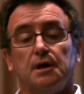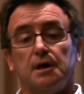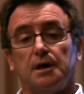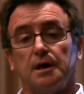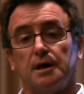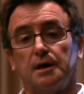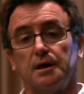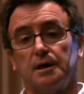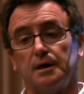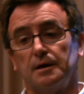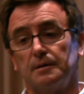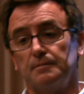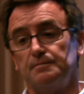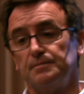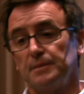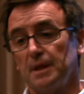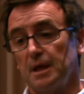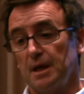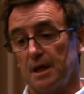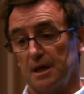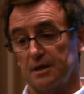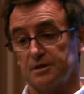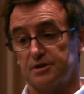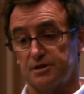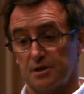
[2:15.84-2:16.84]
And
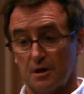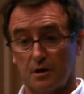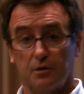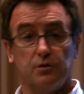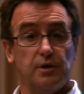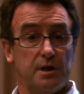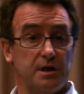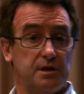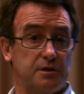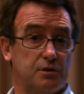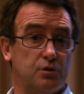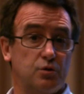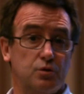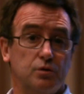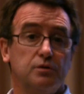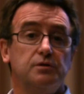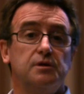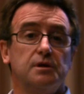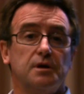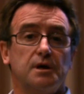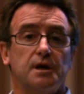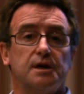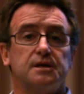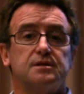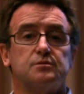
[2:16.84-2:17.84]
so it
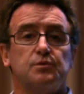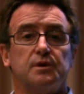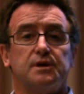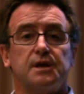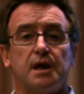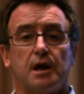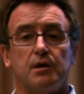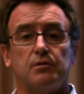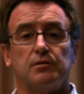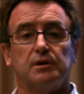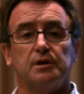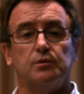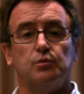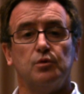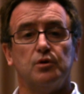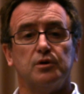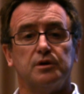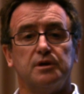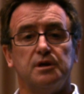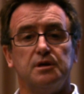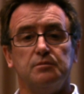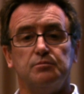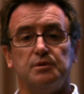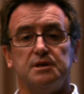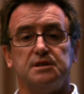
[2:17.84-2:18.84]
could, as we're currently
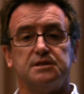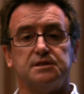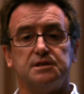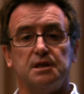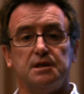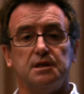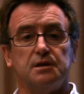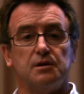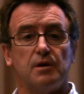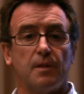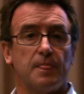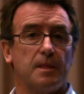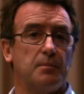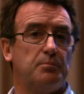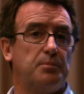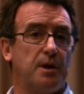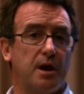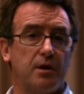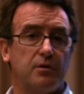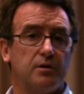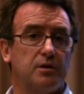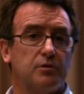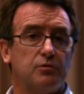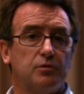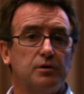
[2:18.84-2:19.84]
working, be sitting on the
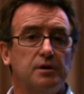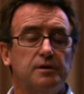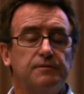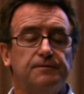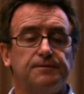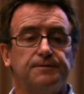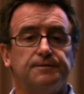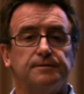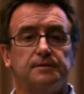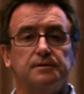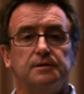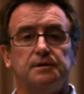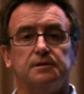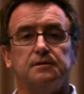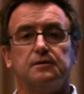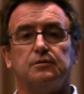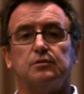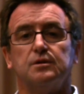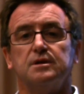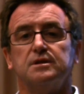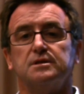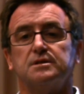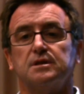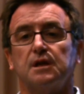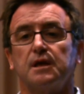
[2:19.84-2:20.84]
Barrier Reef in
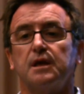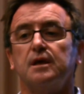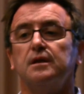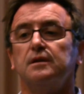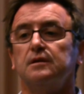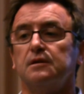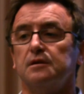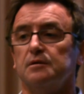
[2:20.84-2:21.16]
Queensland.